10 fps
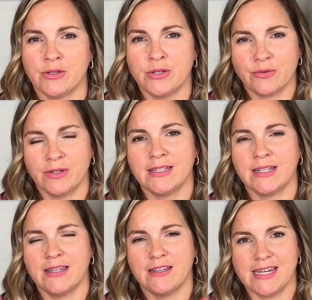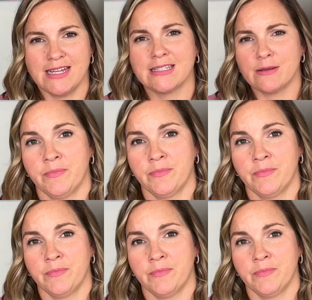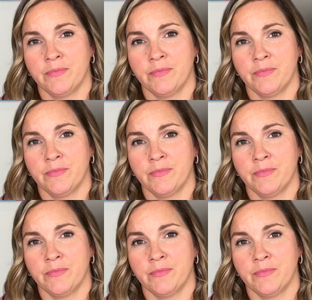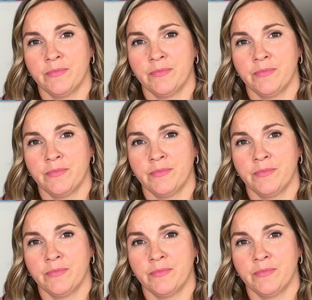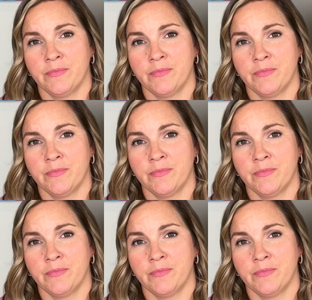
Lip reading: You're ensuring that there is a possibility for them to also give you feedback.